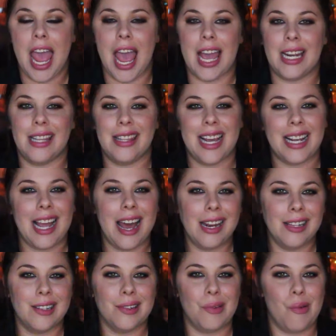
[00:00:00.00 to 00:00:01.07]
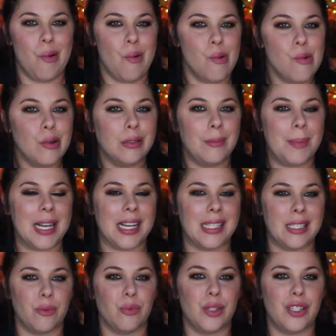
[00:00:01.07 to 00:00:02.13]
And that got a little old
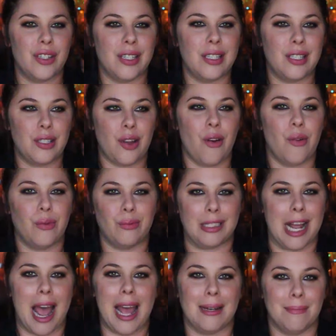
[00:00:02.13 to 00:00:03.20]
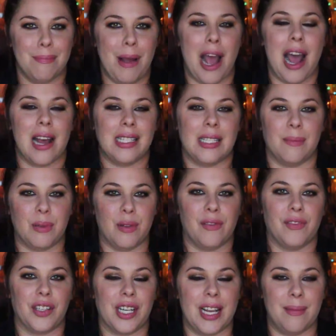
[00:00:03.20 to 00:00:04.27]
because it was just so not possible
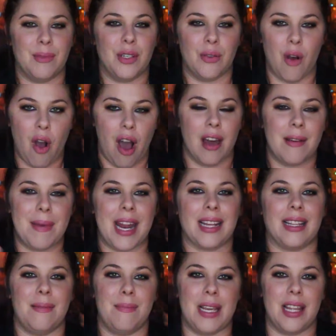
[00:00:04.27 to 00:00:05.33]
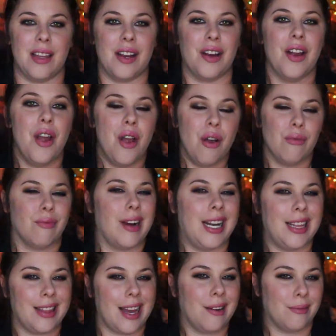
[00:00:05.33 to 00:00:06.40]
for him to automatically be there right
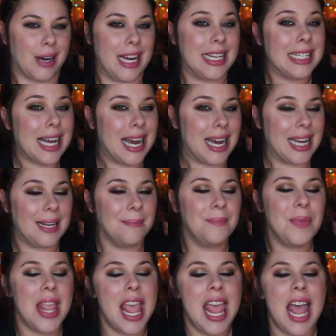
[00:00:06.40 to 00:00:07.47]
at that right time.